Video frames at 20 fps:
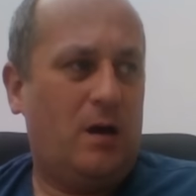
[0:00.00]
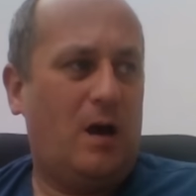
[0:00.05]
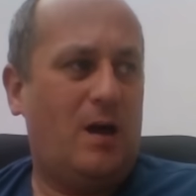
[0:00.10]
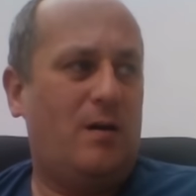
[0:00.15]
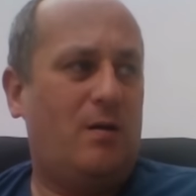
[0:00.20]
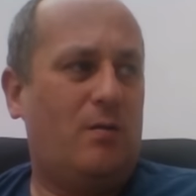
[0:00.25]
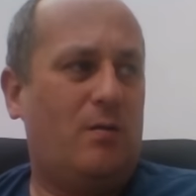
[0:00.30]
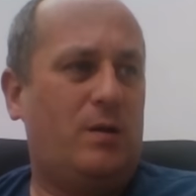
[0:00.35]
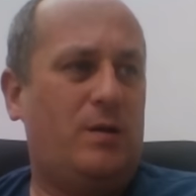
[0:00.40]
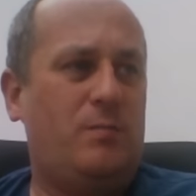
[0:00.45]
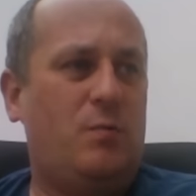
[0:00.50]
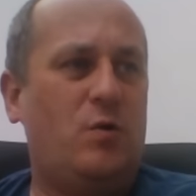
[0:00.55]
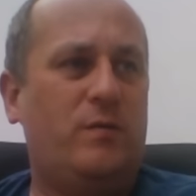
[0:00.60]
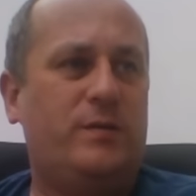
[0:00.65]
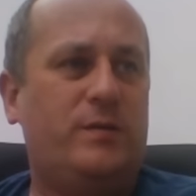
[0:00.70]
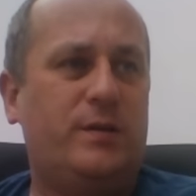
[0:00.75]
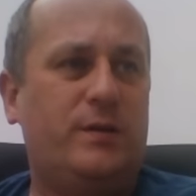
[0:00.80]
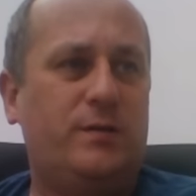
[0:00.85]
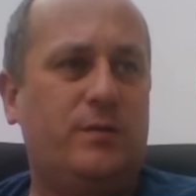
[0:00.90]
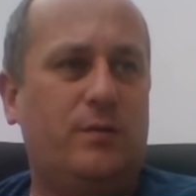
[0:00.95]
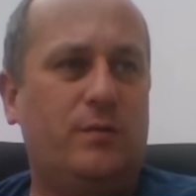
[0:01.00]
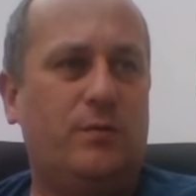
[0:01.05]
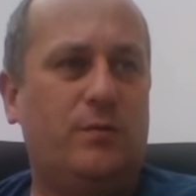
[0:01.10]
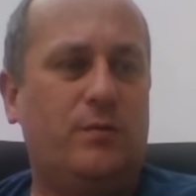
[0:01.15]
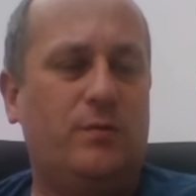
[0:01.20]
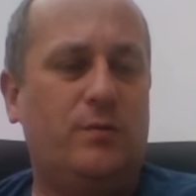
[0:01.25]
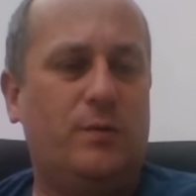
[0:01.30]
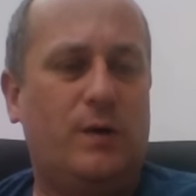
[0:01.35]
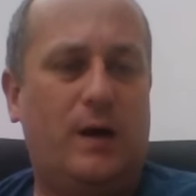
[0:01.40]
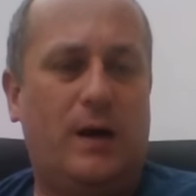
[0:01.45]
I only moved
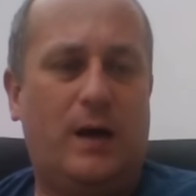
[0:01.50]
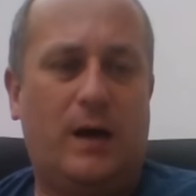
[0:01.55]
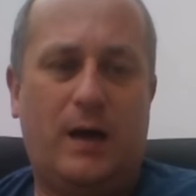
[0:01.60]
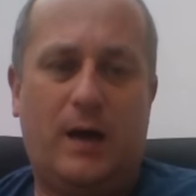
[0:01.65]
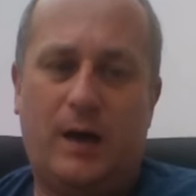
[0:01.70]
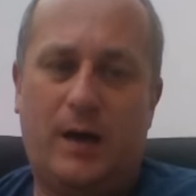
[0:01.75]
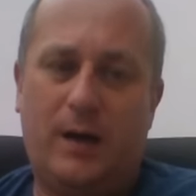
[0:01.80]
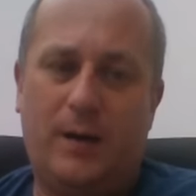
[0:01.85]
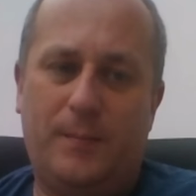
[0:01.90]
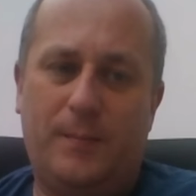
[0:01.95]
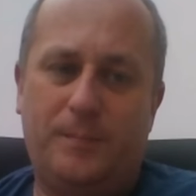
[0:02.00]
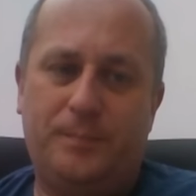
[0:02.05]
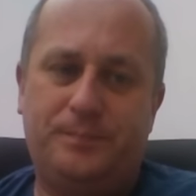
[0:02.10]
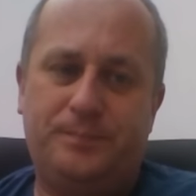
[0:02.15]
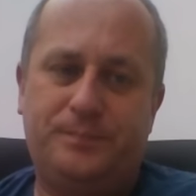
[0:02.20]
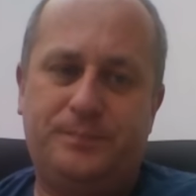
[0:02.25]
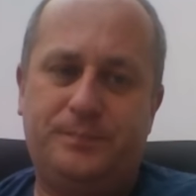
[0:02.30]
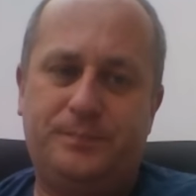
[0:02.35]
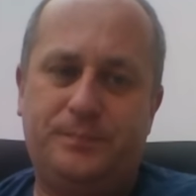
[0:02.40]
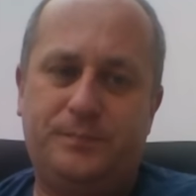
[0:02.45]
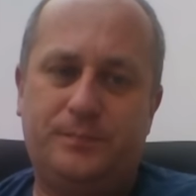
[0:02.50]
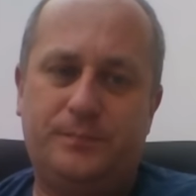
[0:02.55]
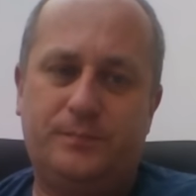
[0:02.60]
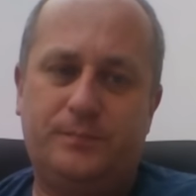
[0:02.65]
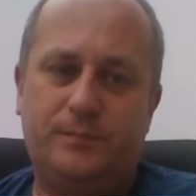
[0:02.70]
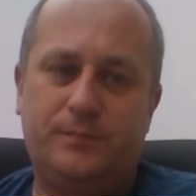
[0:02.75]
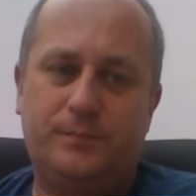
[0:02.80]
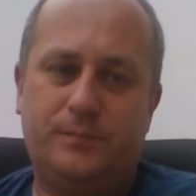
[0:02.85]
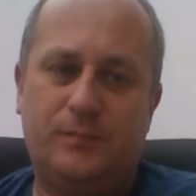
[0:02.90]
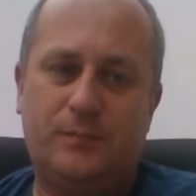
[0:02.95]
to um,
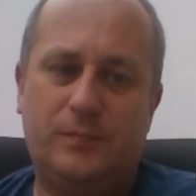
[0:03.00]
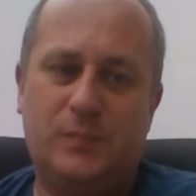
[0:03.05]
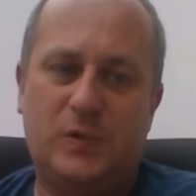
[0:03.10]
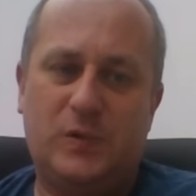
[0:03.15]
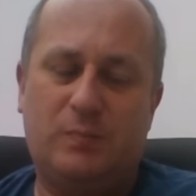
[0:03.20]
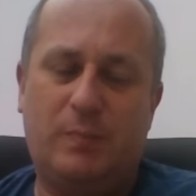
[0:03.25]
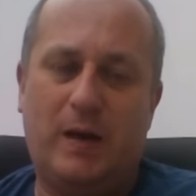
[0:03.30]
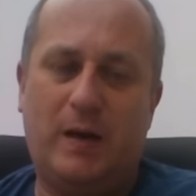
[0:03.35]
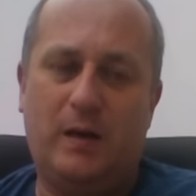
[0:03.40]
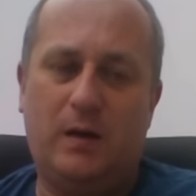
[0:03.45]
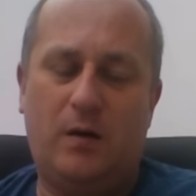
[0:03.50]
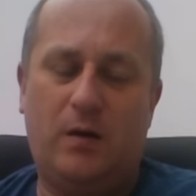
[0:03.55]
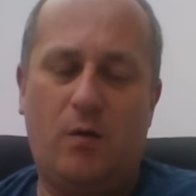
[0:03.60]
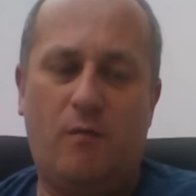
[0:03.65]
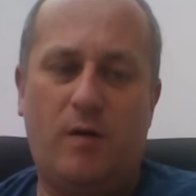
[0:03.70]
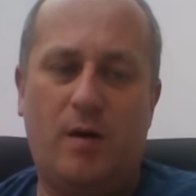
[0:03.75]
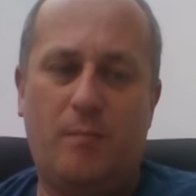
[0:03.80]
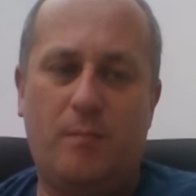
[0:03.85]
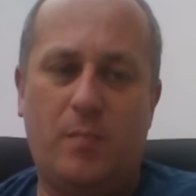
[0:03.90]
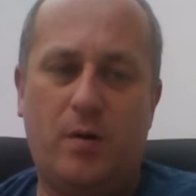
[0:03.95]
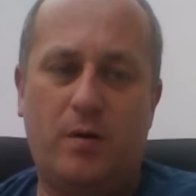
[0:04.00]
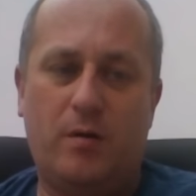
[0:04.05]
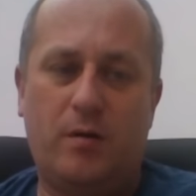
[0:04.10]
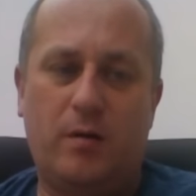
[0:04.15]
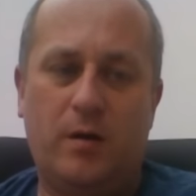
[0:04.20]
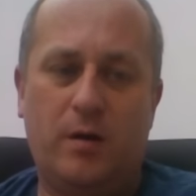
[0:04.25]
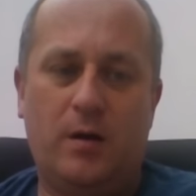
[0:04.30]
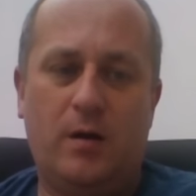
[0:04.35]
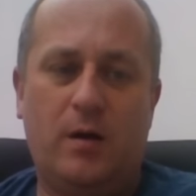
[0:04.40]
Spain in November.